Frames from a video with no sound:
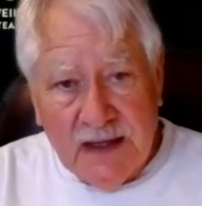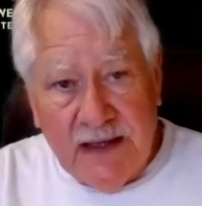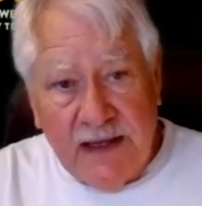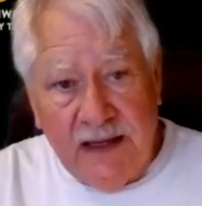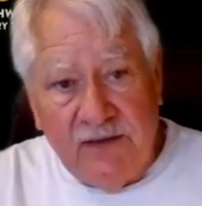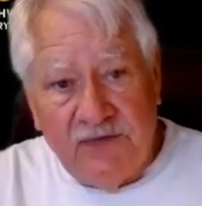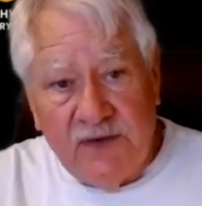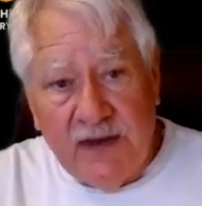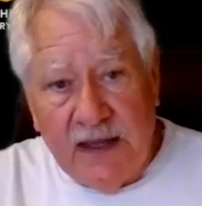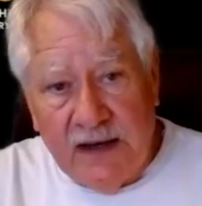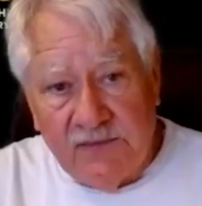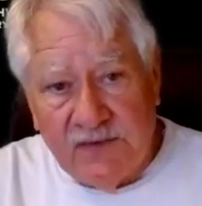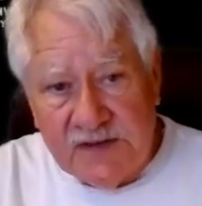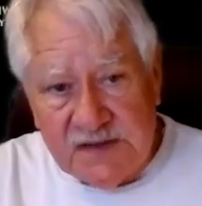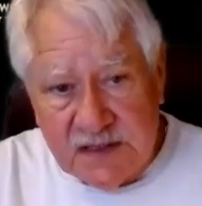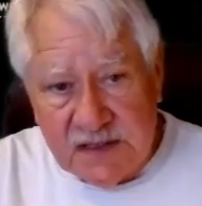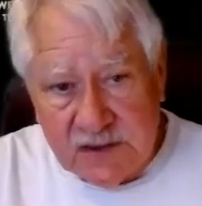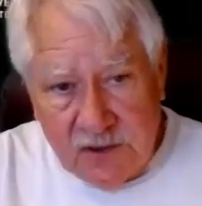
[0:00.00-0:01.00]
If
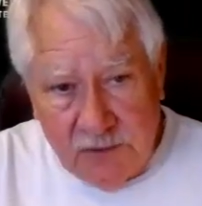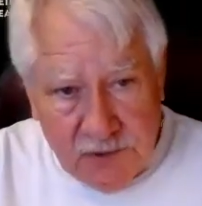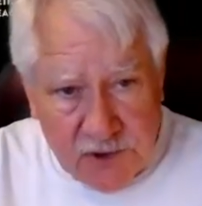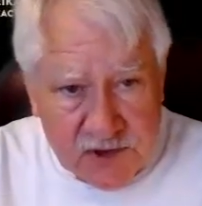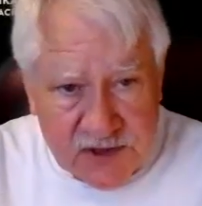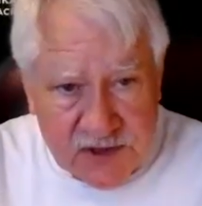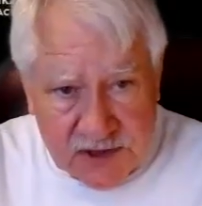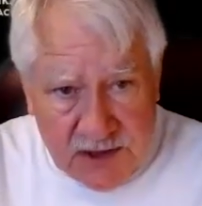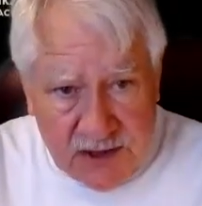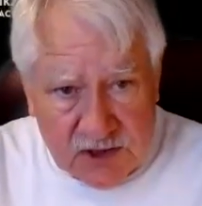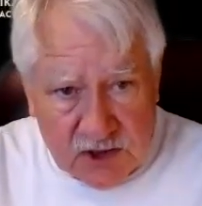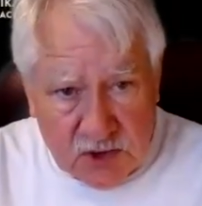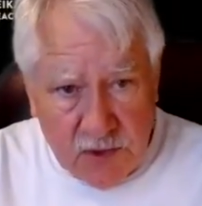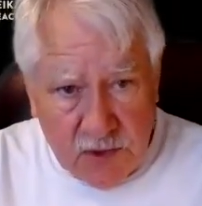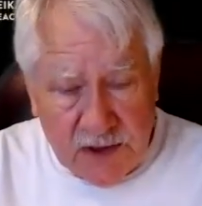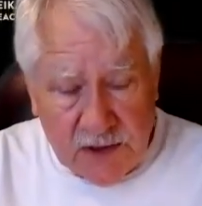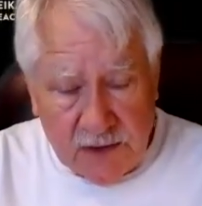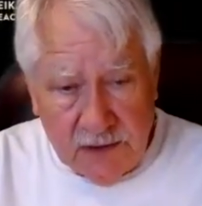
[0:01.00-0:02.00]
every single person on
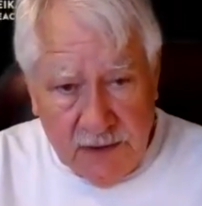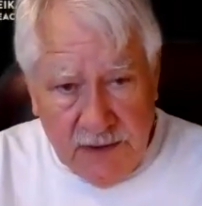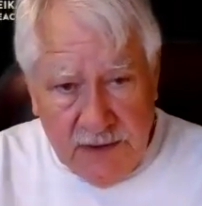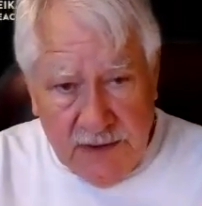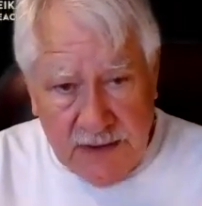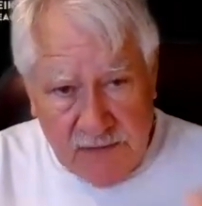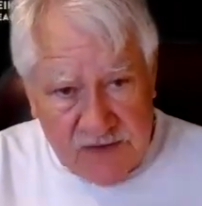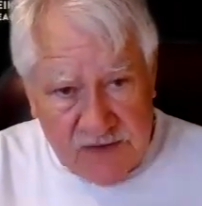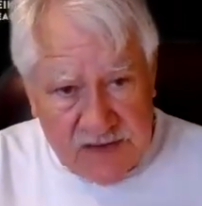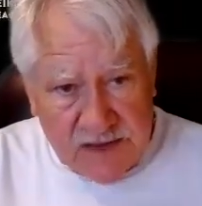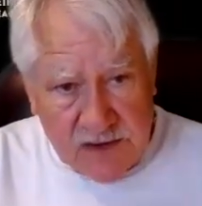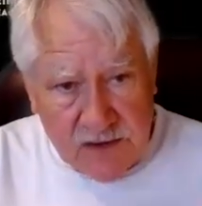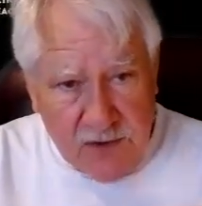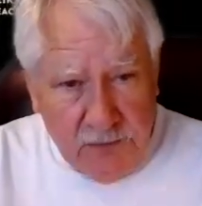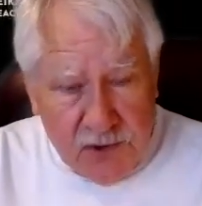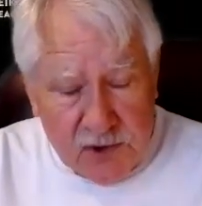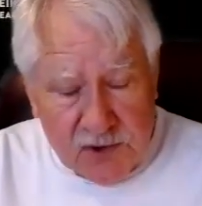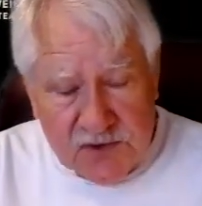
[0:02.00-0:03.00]
Twitter, every
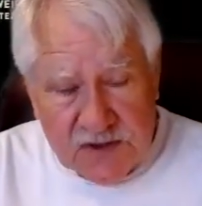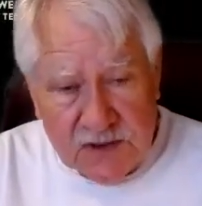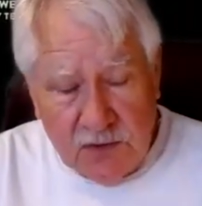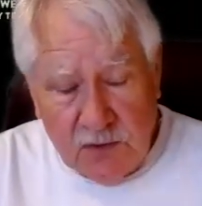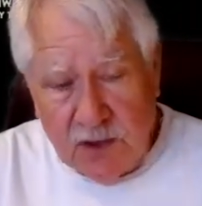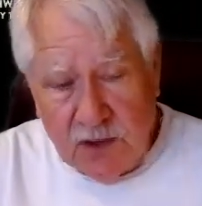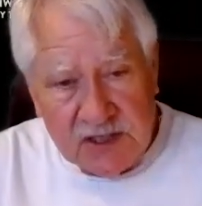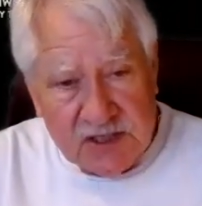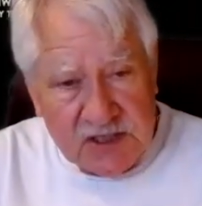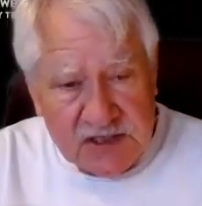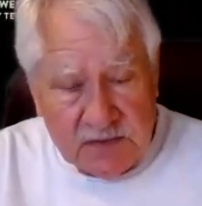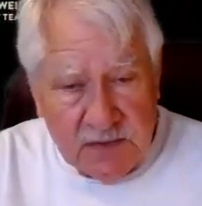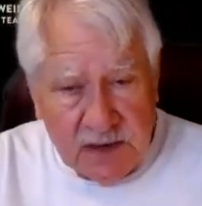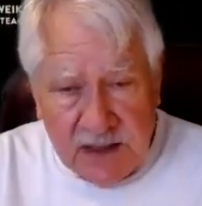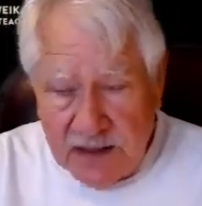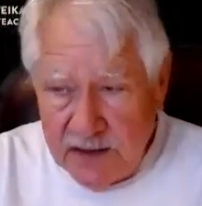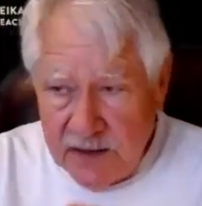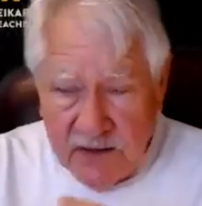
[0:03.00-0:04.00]
single person who watches
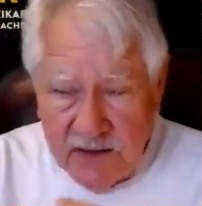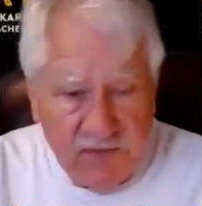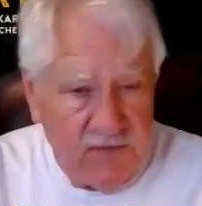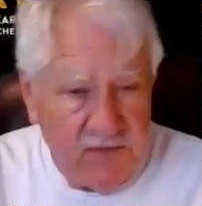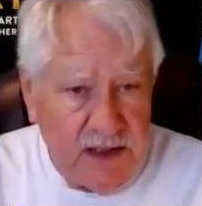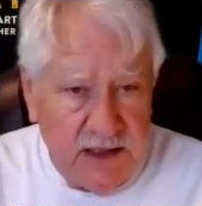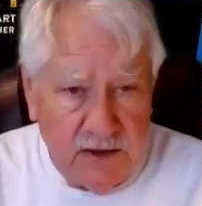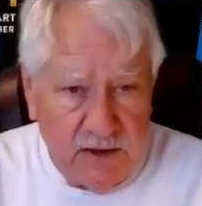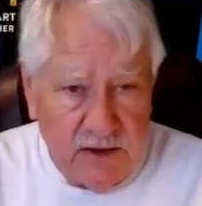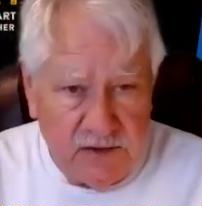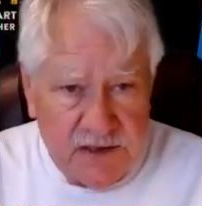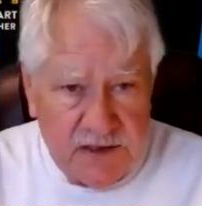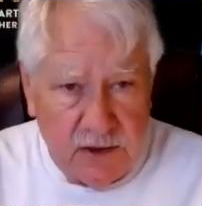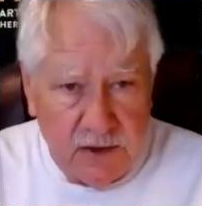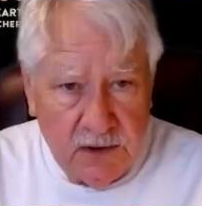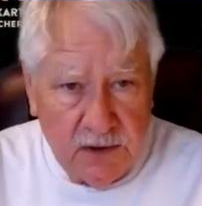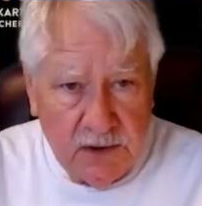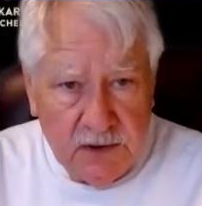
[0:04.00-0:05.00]
my videos
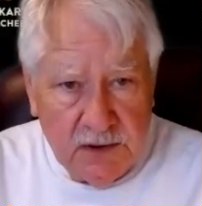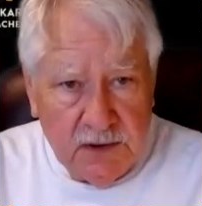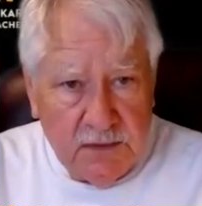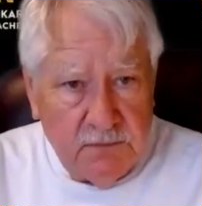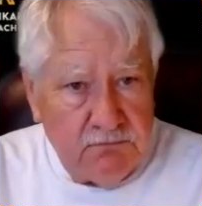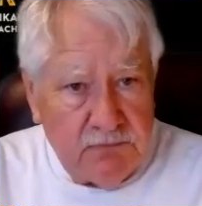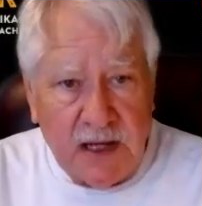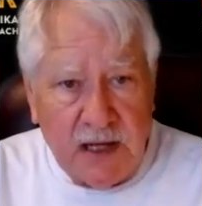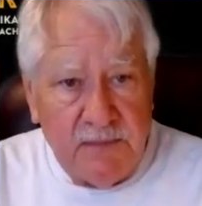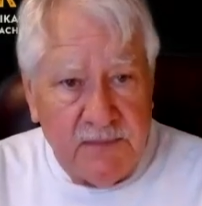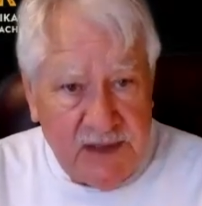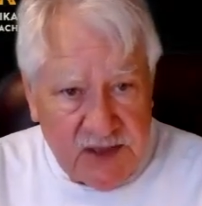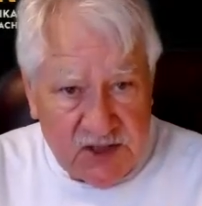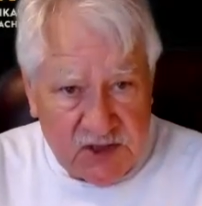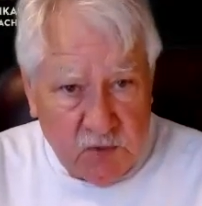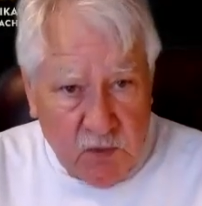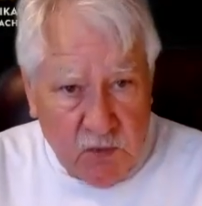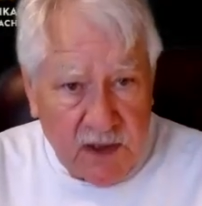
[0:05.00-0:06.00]
here bought me
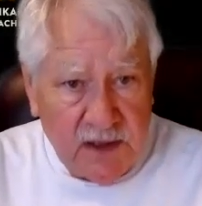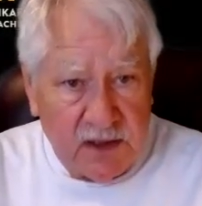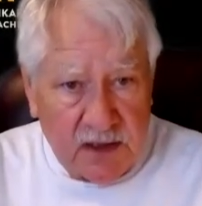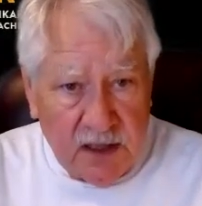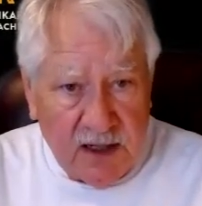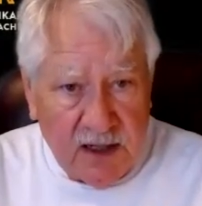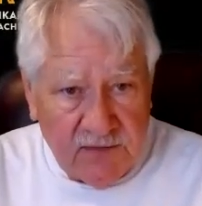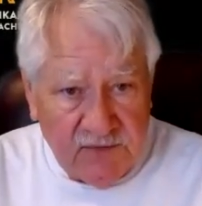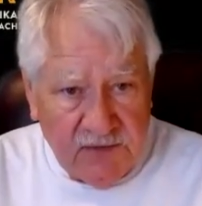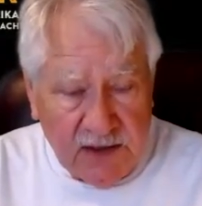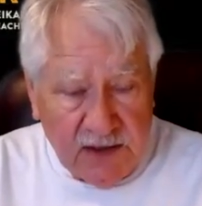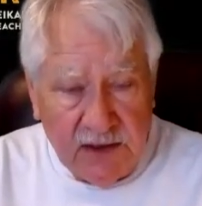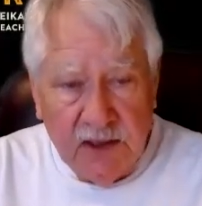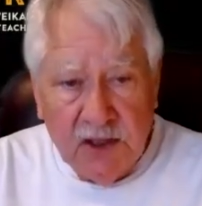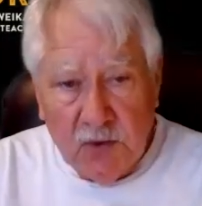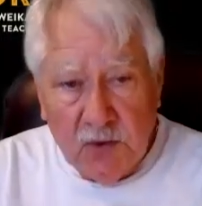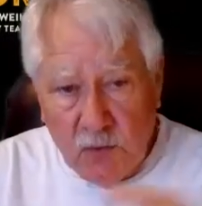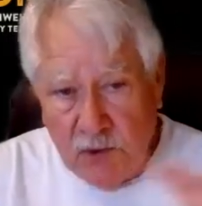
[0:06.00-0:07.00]
just one coffee,
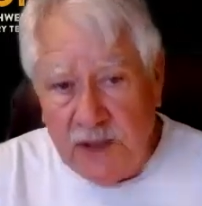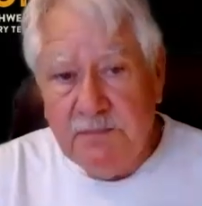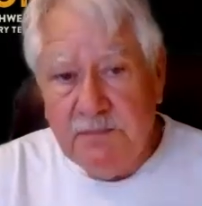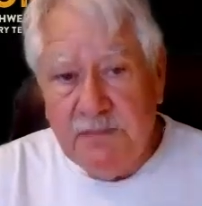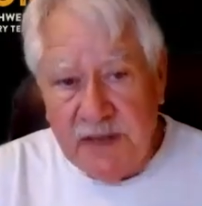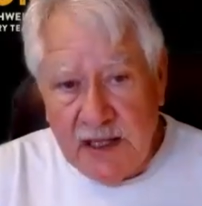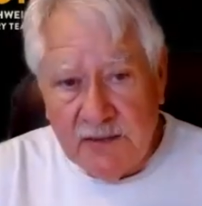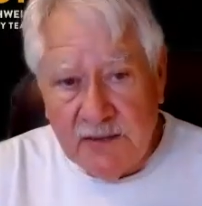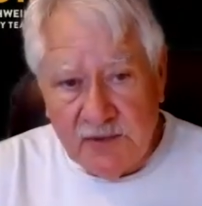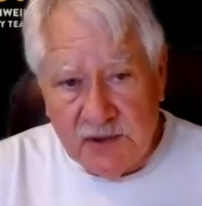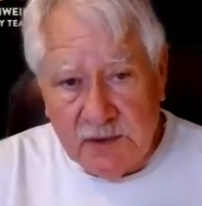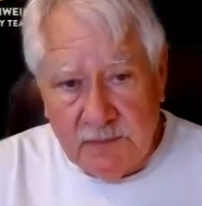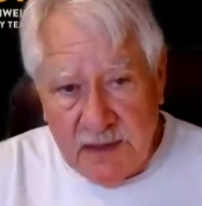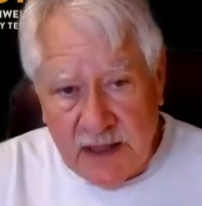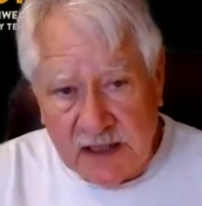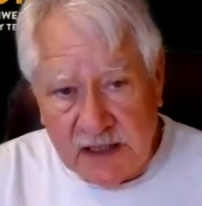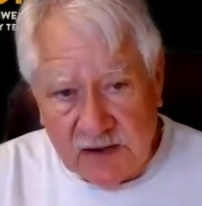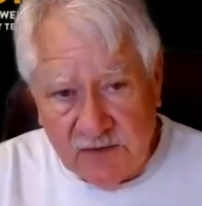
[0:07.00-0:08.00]
we'd be able to
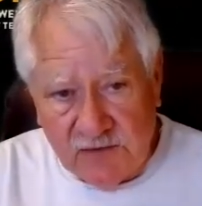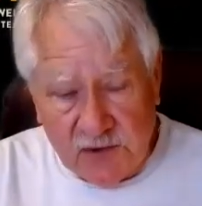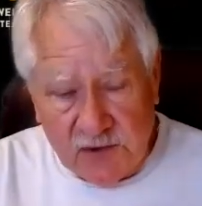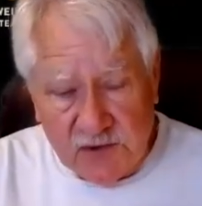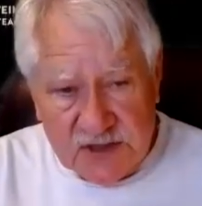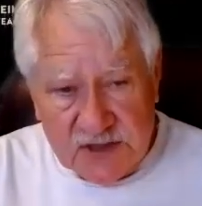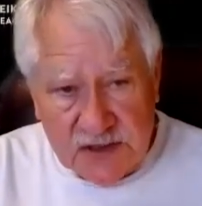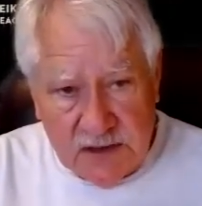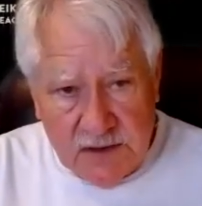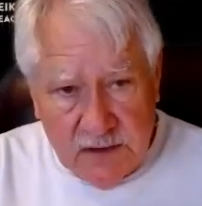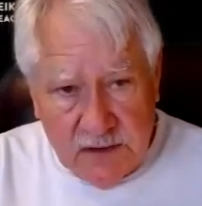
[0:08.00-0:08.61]
make the first